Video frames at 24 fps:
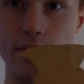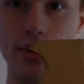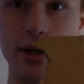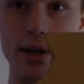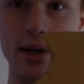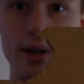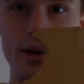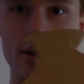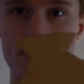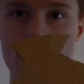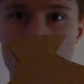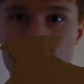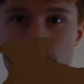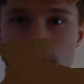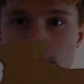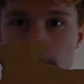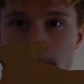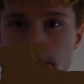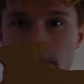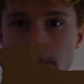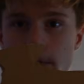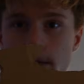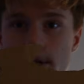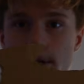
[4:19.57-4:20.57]
bigger, so
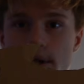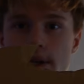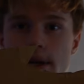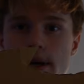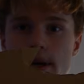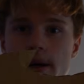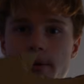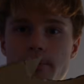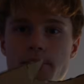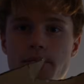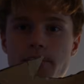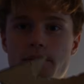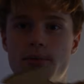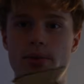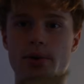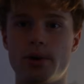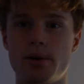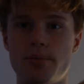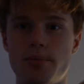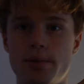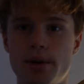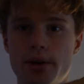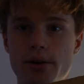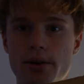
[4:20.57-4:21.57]
I'm thinking that I'm
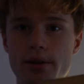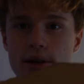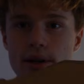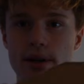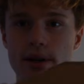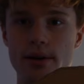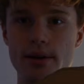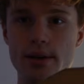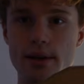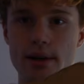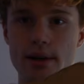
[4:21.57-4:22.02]
probably gonna